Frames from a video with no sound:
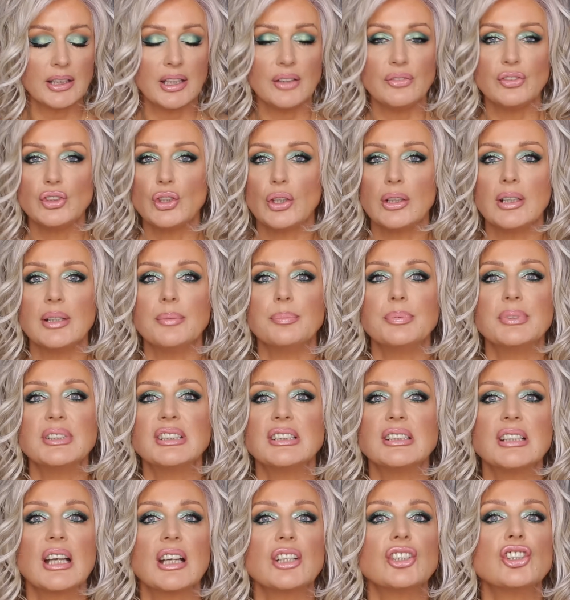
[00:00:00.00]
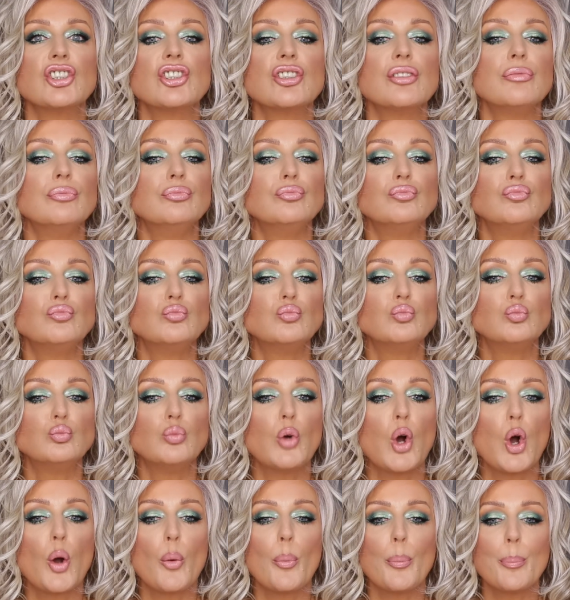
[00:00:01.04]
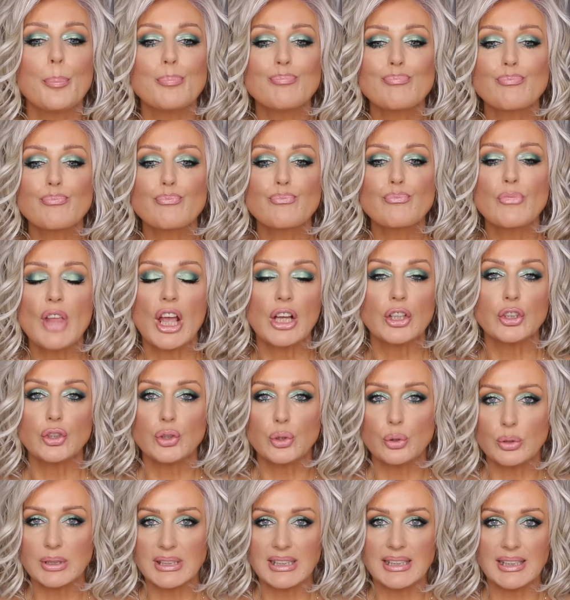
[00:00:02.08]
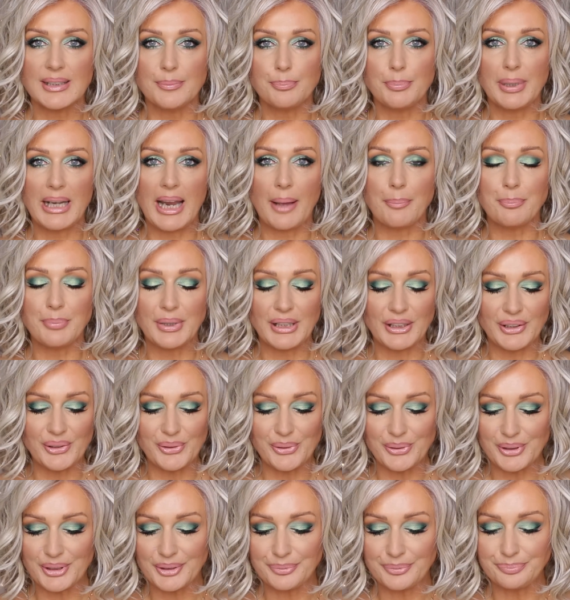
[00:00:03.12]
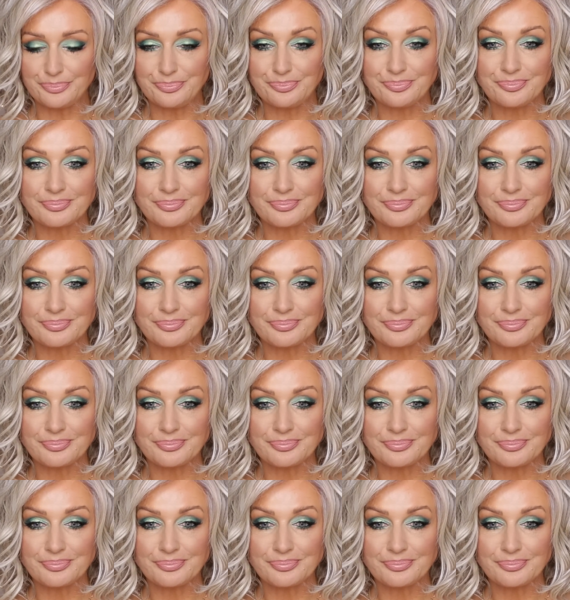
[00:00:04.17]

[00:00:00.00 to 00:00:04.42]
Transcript: lips such more juicy, plumpy look.